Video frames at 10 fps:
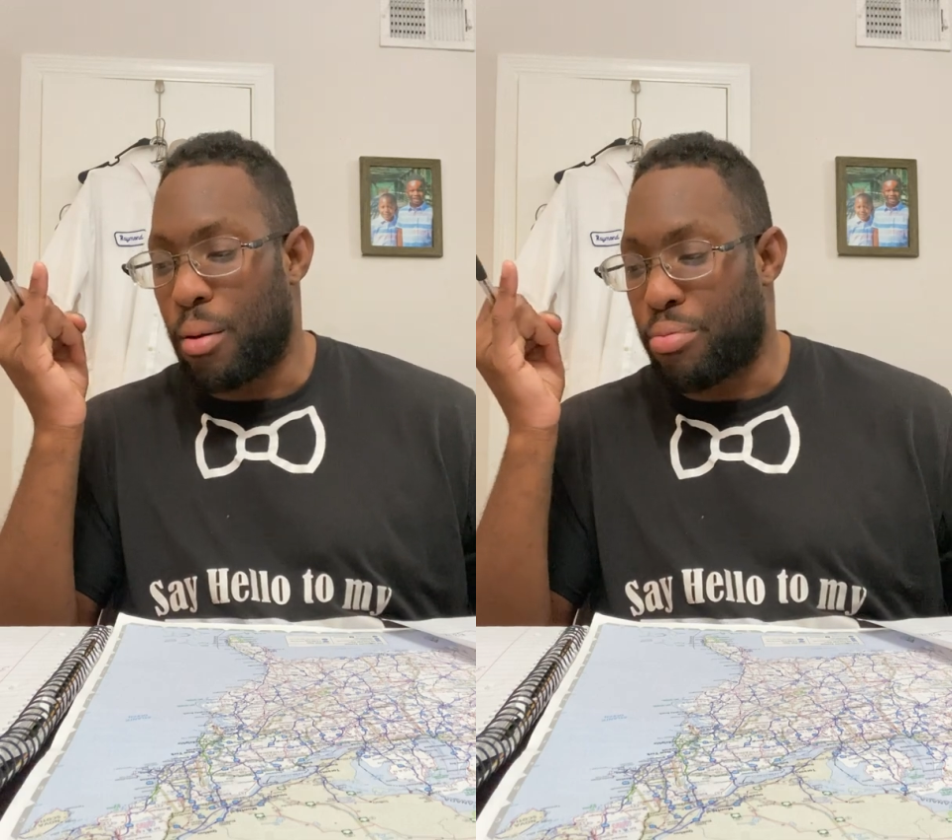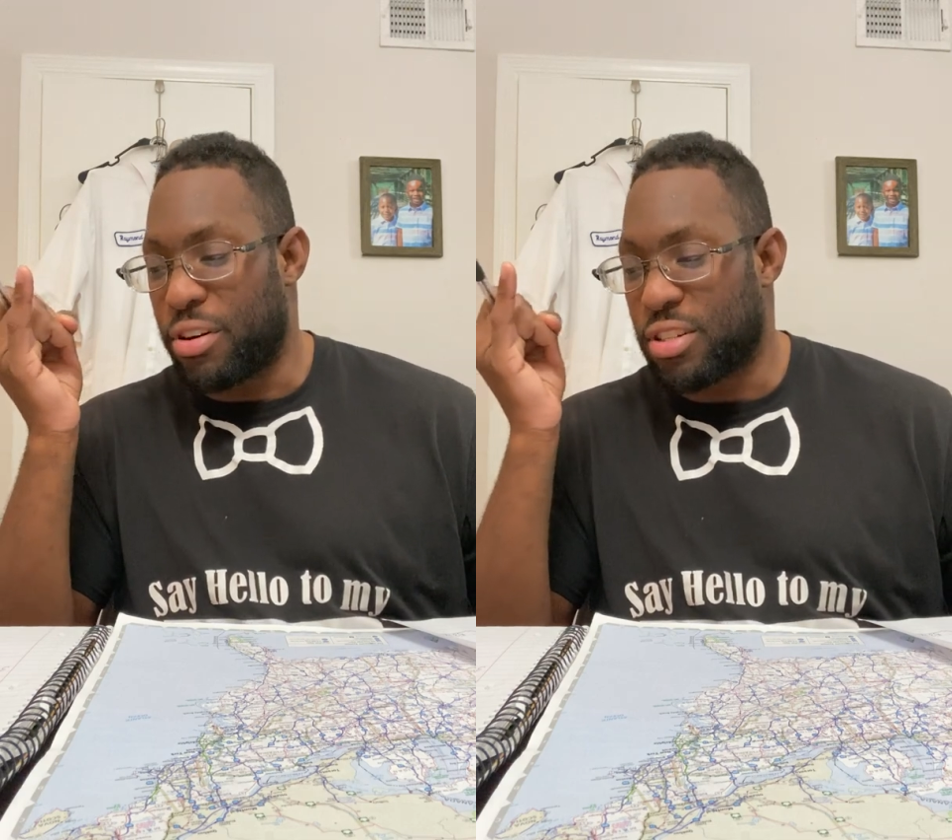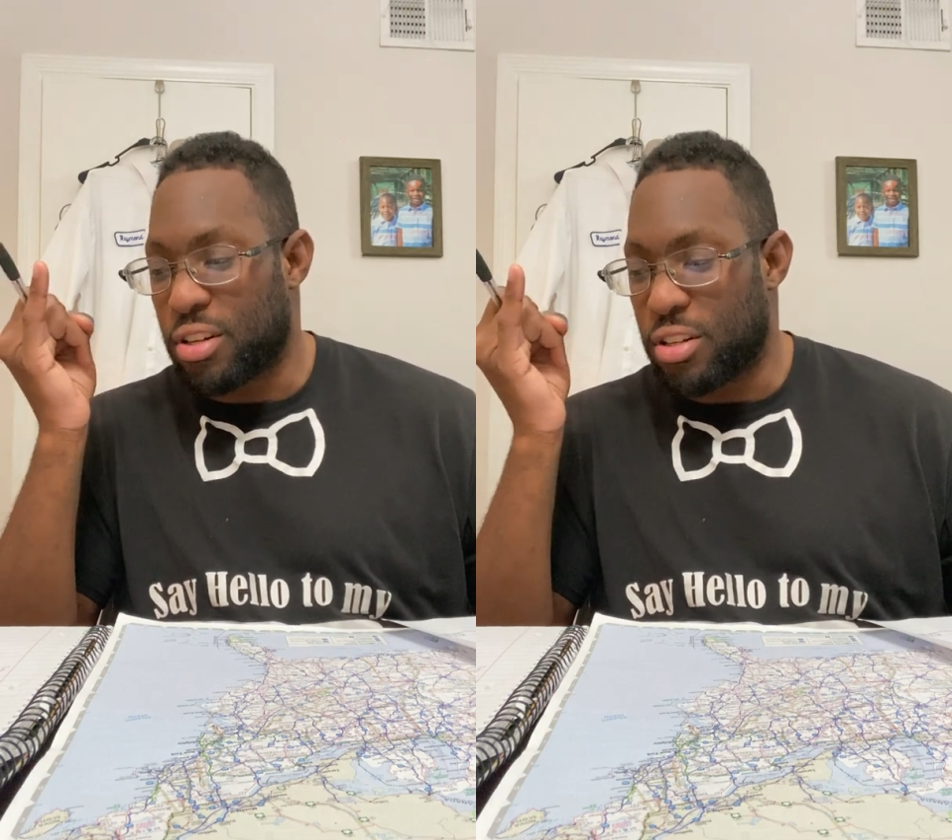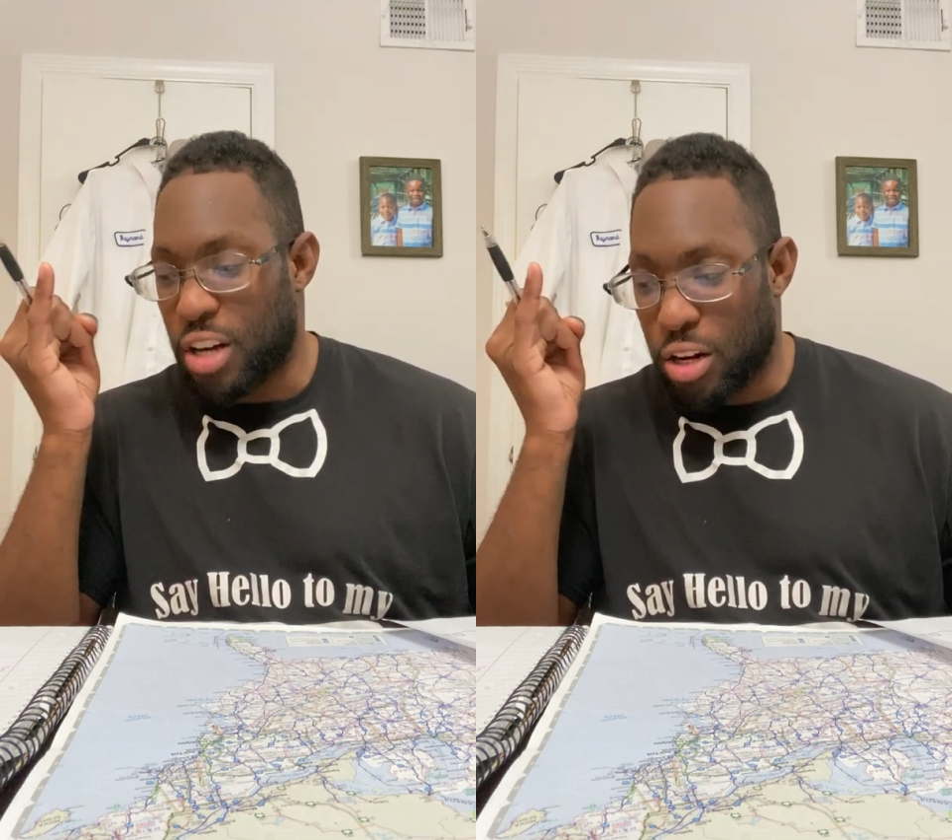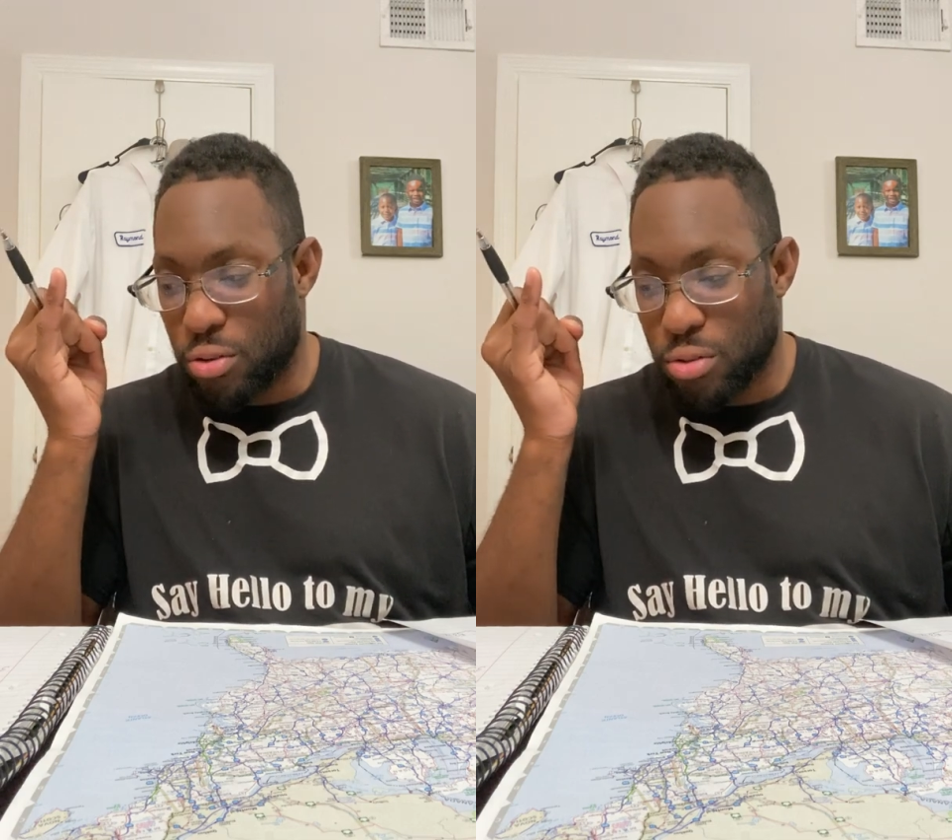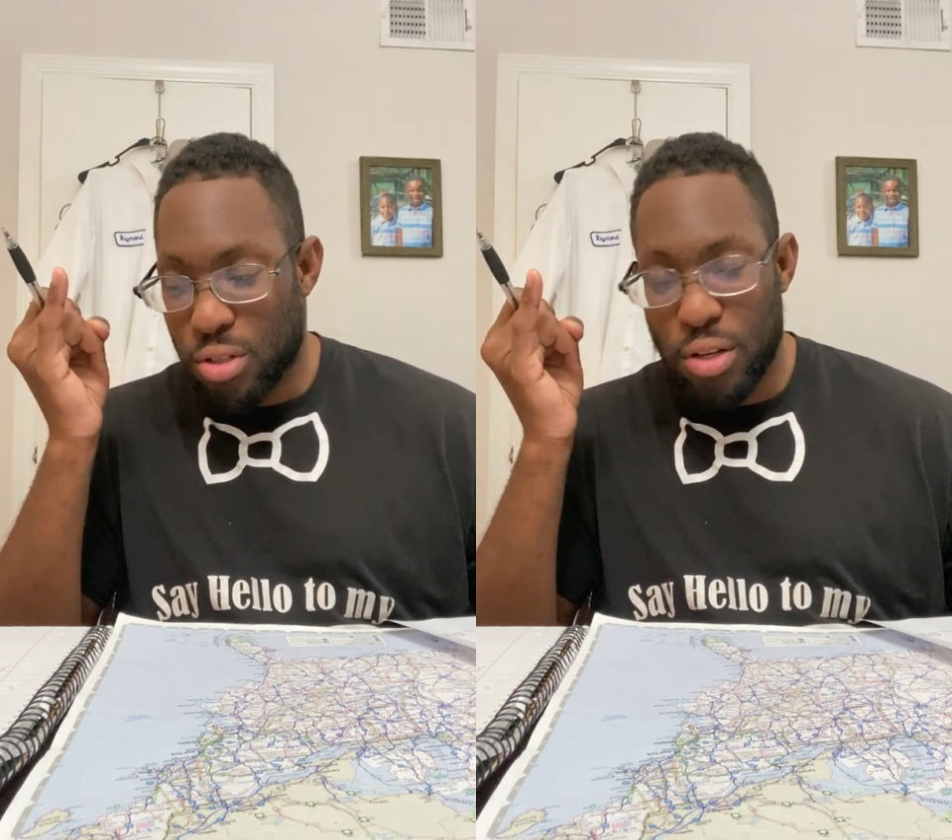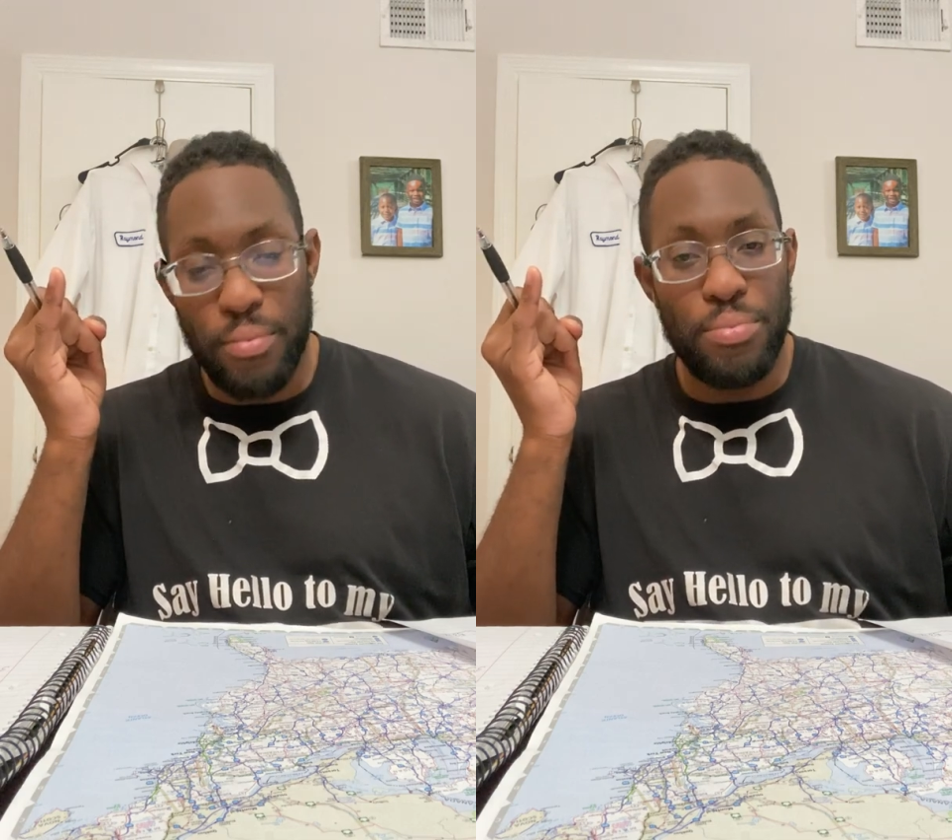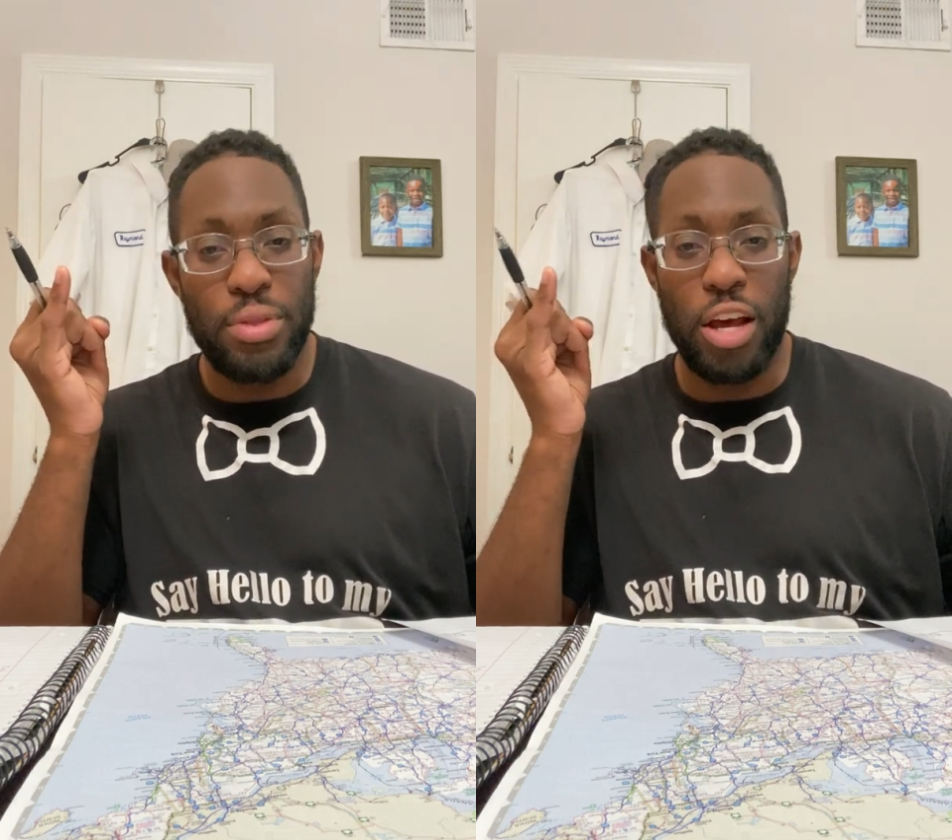Bridges and tunnels
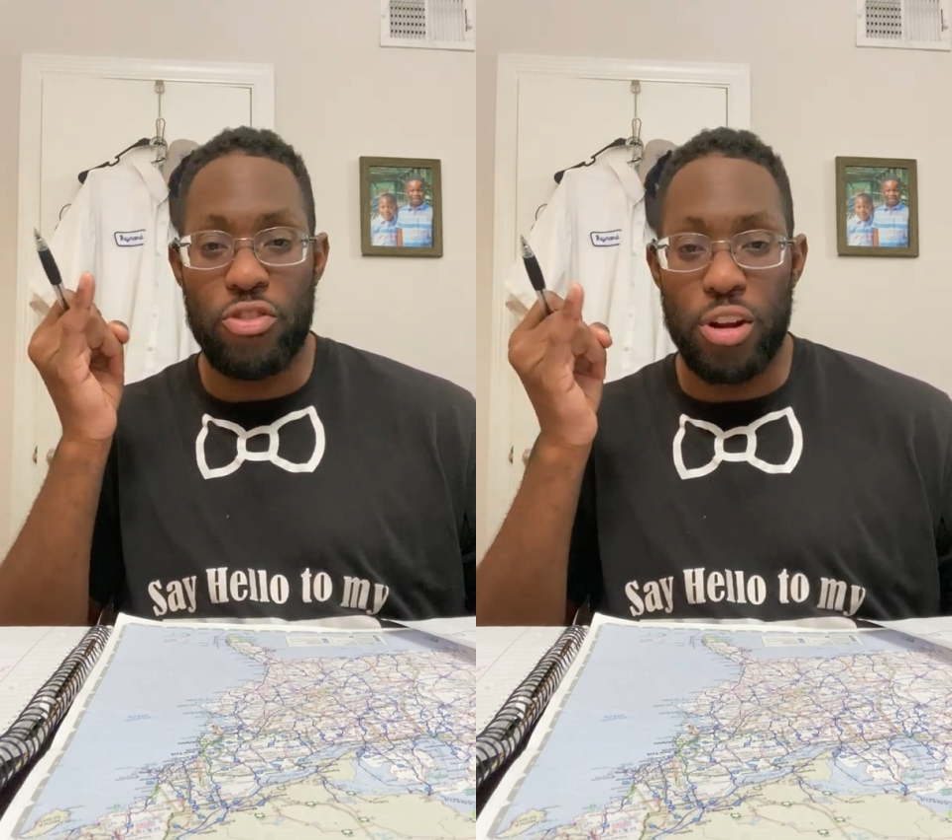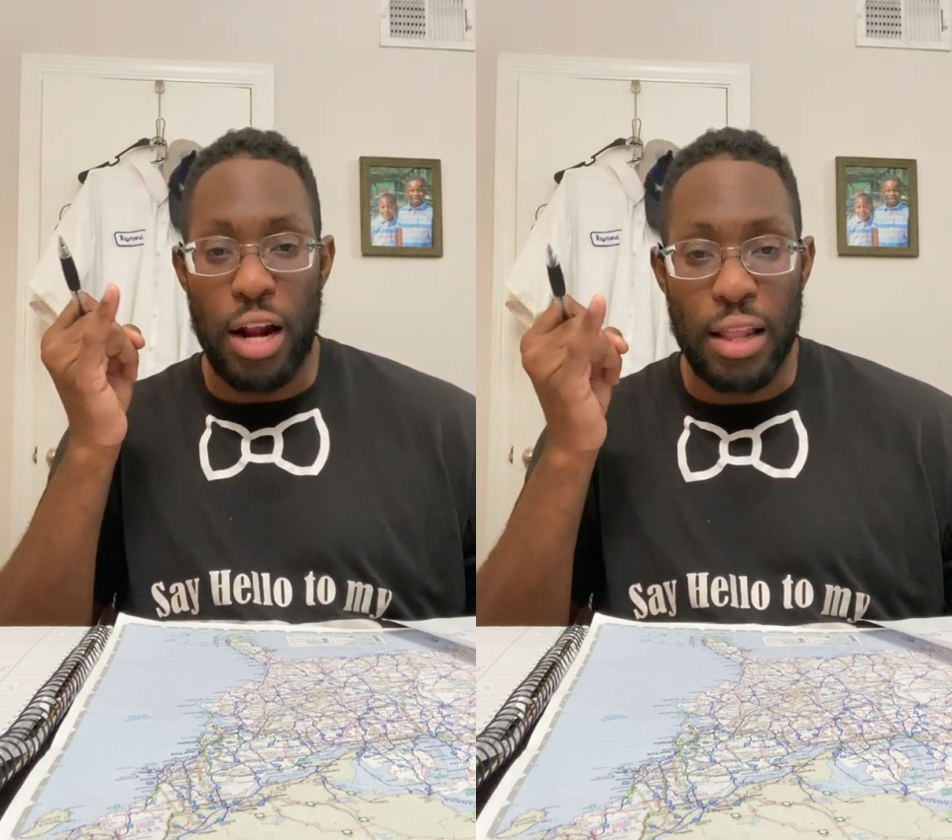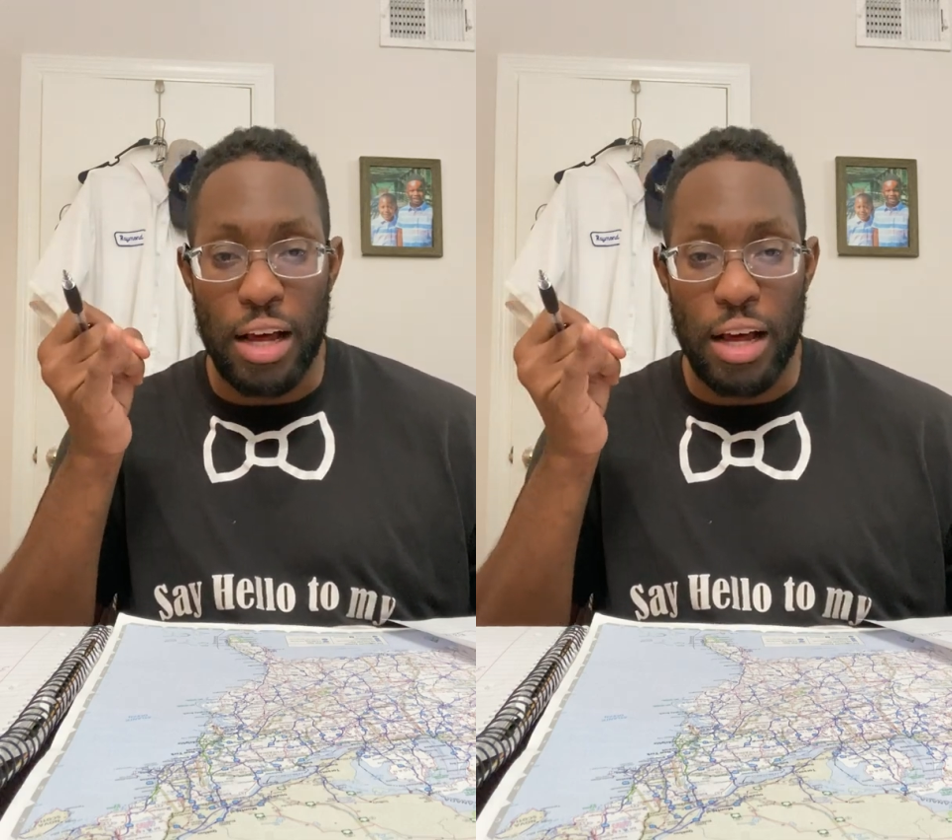that you're not